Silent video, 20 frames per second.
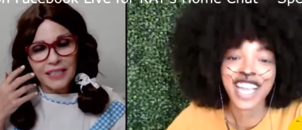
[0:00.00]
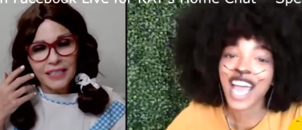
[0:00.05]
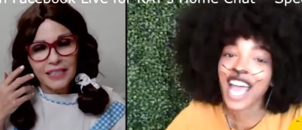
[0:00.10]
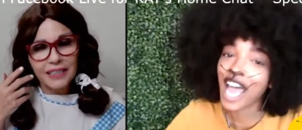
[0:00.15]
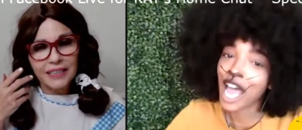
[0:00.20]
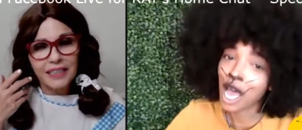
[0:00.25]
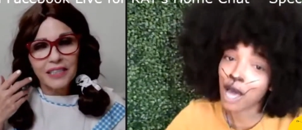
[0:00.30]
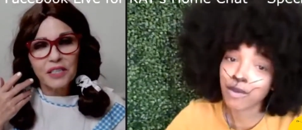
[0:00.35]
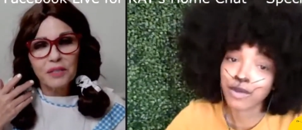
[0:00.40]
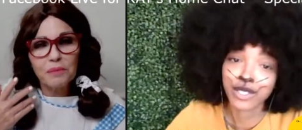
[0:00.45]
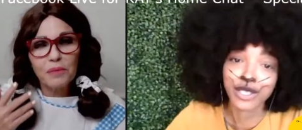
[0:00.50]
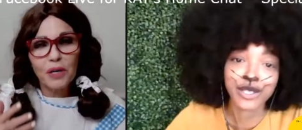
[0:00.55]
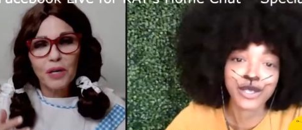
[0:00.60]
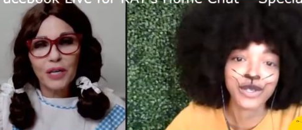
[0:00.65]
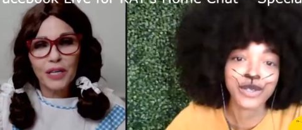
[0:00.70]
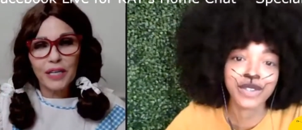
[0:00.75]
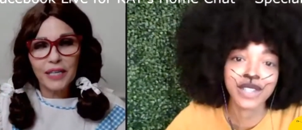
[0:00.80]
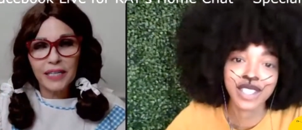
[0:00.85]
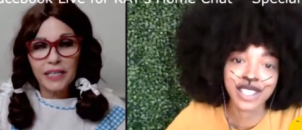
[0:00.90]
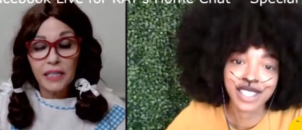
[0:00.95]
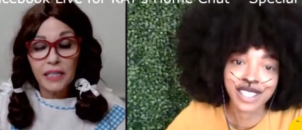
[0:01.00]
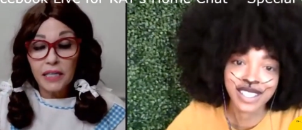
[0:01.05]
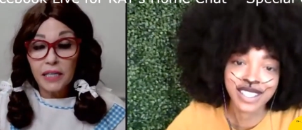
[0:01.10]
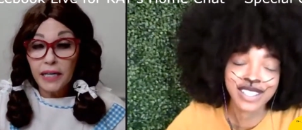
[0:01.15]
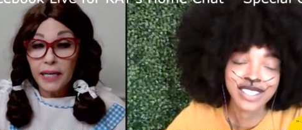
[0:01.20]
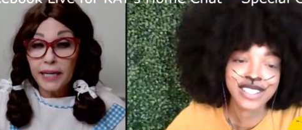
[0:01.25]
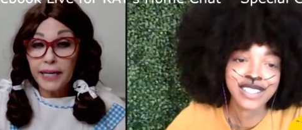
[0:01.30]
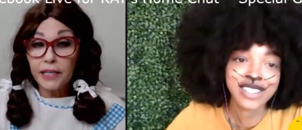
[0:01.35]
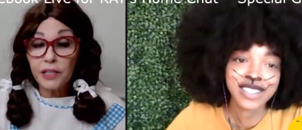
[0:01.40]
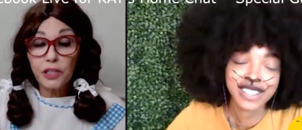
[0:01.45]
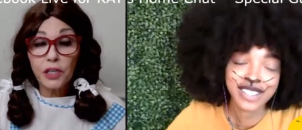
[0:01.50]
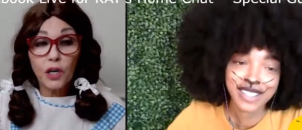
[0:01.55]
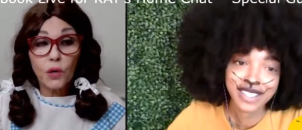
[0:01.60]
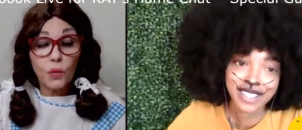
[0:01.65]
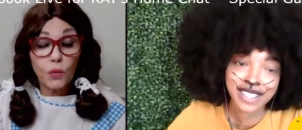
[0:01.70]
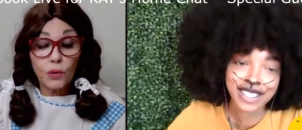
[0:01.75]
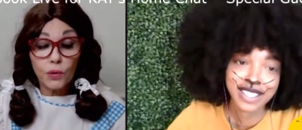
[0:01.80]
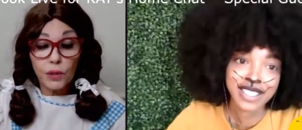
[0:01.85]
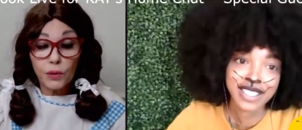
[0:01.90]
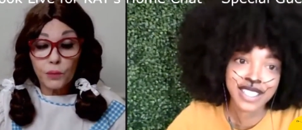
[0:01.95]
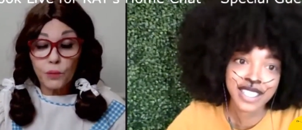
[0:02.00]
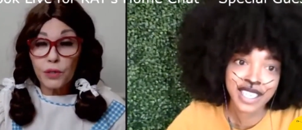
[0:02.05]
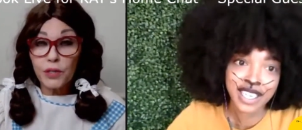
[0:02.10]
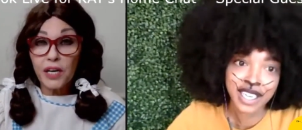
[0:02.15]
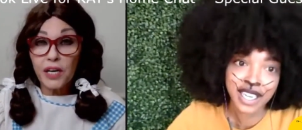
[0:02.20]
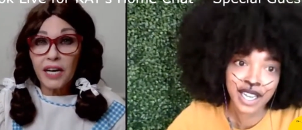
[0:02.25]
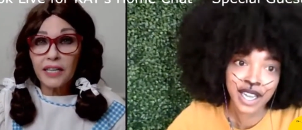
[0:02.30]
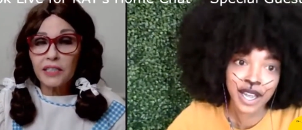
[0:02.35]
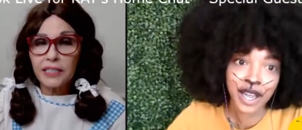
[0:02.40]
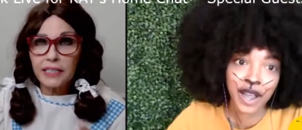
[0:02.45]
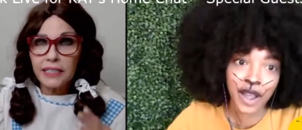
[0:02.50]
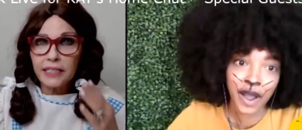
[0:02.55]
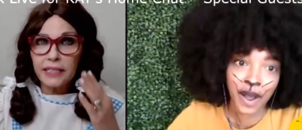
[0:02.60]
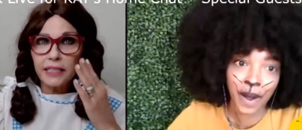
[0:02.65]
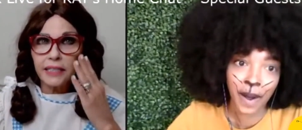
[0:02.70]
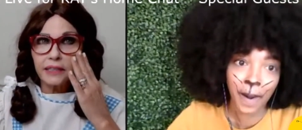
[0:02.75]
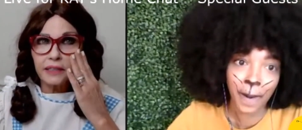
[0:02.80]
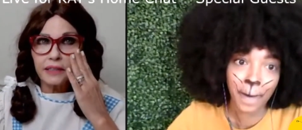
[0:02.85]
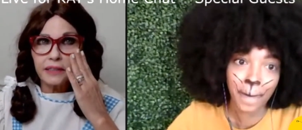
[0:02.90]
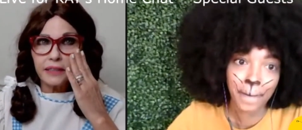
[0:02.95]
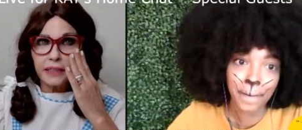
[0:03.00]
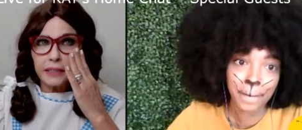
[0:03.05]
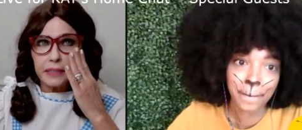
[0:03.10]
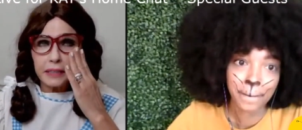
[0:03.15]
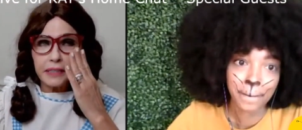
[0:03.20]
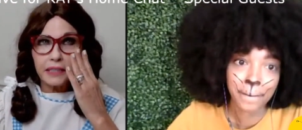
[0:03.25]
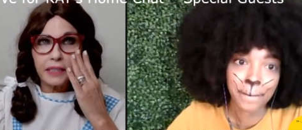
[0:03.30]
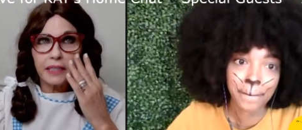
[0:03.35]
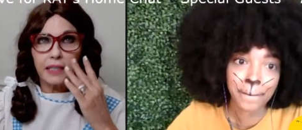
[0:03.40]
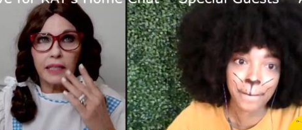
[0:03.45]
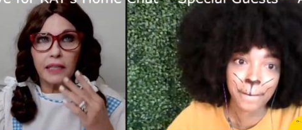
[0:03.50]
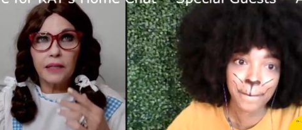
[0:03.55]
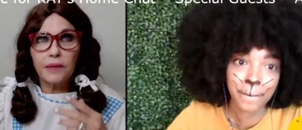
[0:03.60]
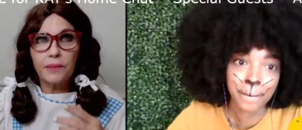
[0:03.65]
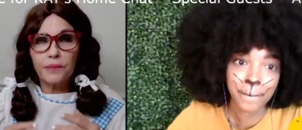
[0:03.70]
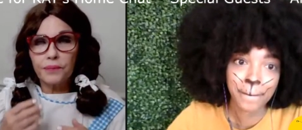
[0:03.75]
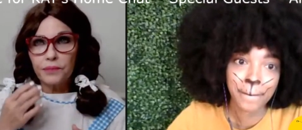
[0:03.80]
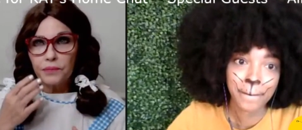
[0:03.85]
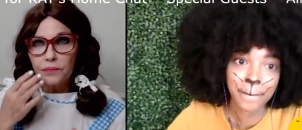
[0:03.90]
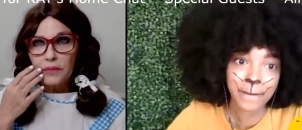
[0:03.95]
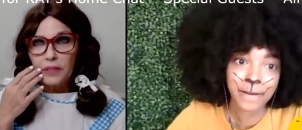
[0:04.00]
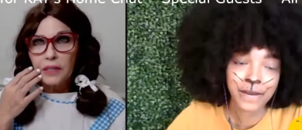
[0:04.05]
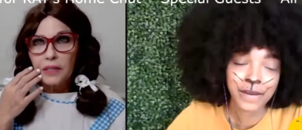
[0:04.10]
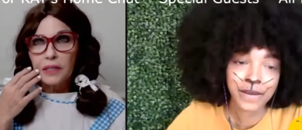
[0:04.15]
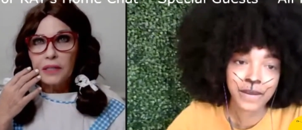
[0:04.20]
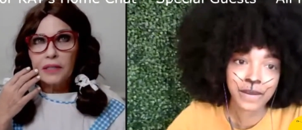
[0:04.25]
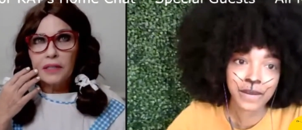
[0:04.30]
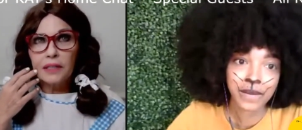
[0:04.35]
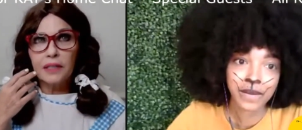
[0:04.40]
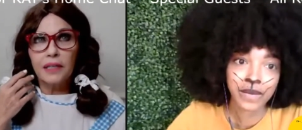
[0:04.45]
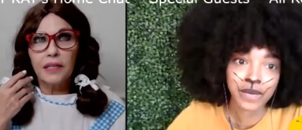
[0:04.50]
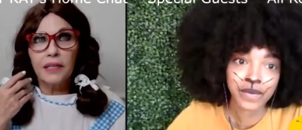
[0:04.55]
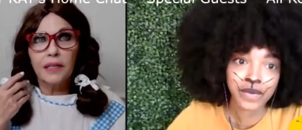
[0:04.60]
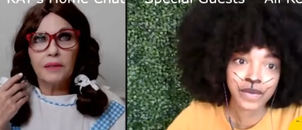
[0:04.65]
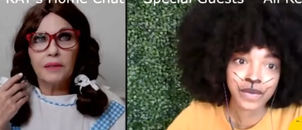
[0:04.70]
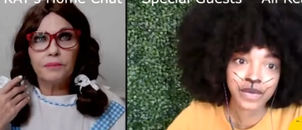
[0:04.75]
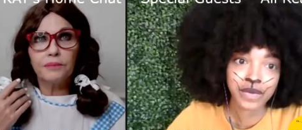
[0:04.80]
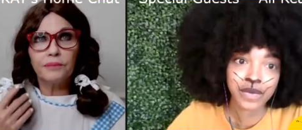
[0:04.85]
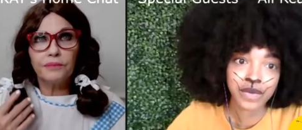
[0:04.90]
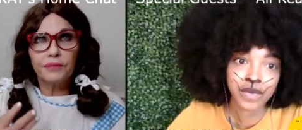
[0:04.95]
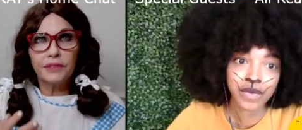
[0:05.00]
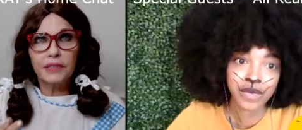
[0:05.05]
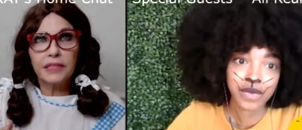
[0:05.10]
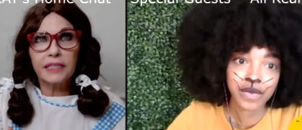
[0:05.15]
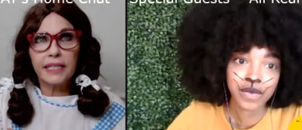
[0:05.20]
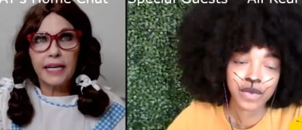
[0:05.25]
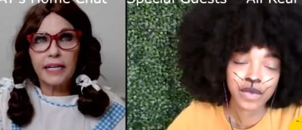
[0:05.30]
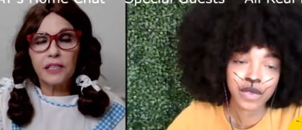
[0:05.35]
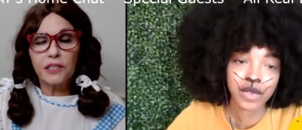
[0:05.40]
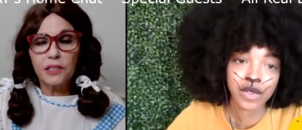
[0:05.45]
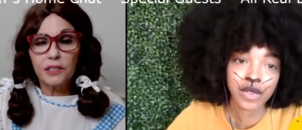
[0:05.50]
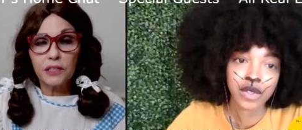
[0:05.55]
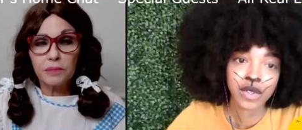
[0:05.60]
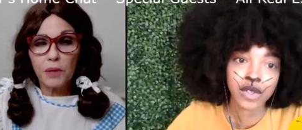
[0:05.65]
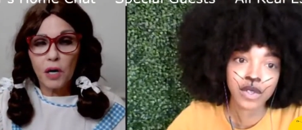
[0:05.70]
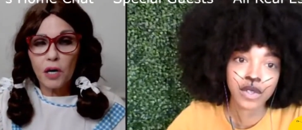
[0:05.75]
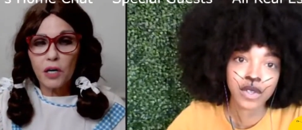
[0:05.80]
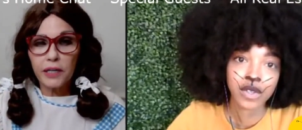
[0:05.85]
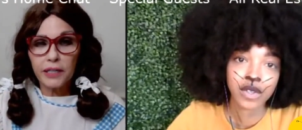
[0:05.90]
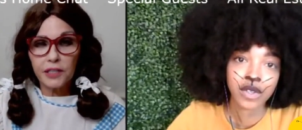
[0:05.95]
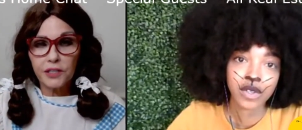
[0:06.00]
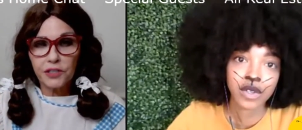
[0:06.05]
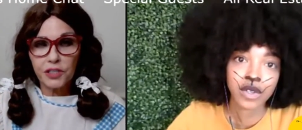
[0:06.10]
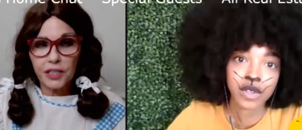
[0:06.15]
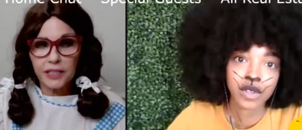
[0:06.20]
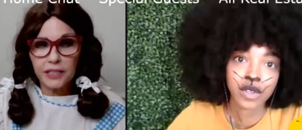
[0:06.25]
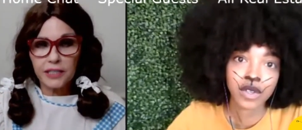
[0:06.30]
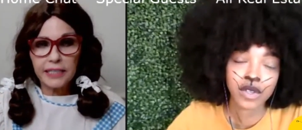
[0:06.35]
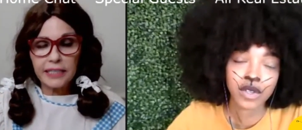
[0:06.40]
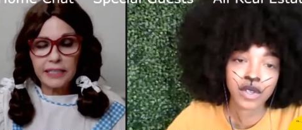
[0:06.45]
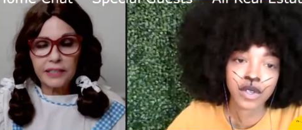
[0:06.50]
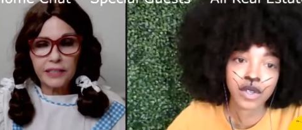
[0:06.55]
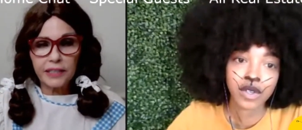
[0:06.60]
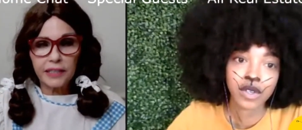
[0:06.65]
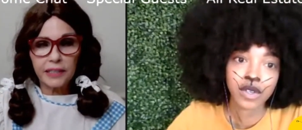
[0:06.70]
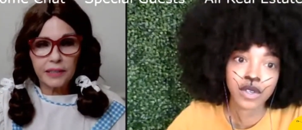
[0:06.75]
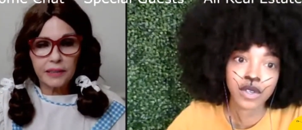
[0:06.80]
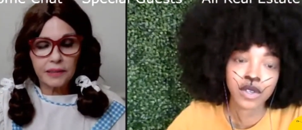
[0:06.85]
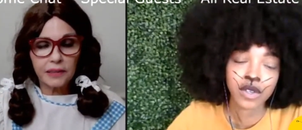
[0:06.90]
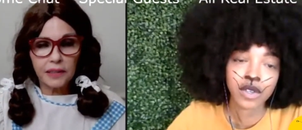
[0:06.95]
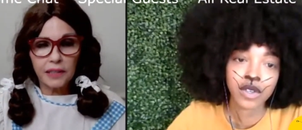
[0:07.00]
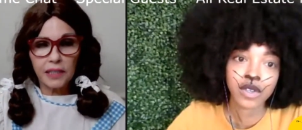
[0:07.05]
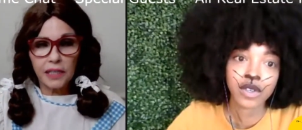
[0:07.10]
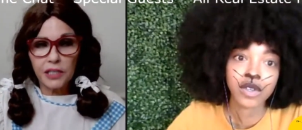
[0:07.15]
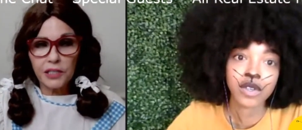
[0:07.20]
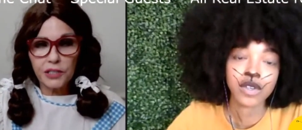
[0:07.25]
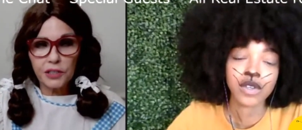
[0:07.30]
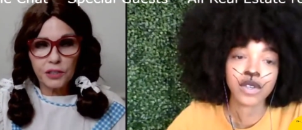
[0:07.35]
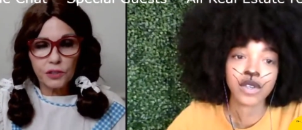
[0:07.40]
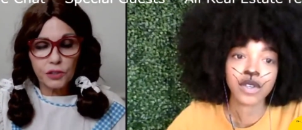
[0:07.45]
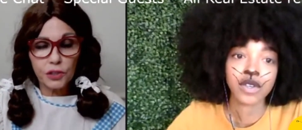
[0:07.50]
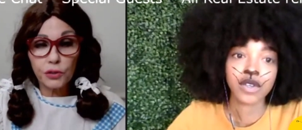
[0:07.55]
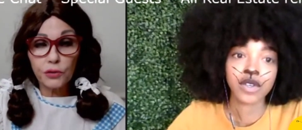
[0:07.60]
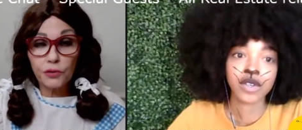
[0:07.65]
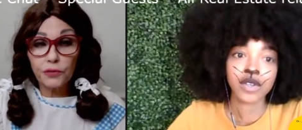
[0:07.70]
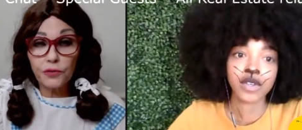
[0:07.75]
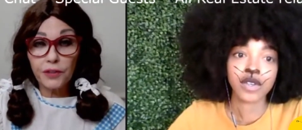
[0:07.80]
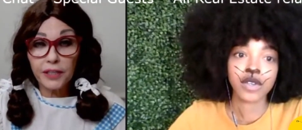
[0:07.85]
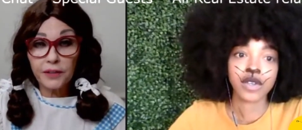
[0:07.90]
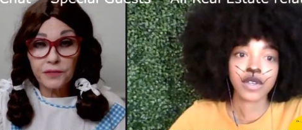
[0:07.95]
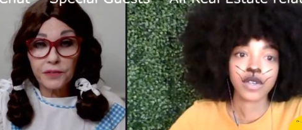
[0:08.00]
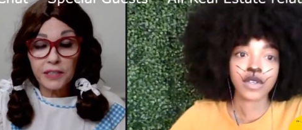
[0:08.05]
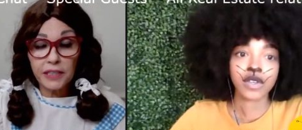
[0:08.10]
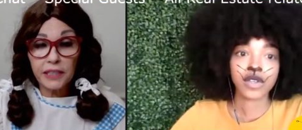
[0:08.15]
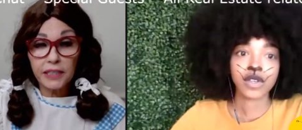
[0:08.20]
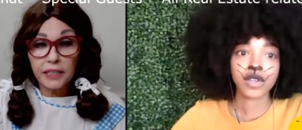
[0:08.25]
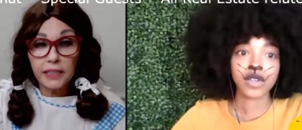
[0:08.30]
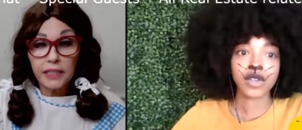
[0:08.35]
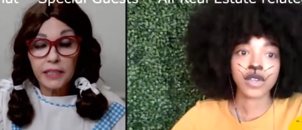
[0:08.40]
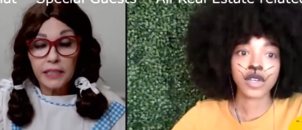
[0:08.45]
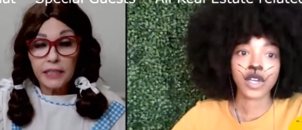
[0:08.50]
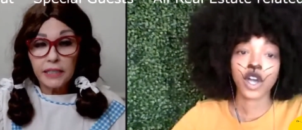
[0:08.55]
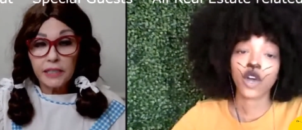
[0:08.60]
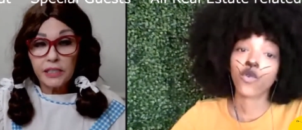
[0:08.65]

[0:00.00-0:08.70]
Speaker 1: uh, in the market. And, you know, we're, we're not seeing this um, uh, seller's market just in the under two fifty.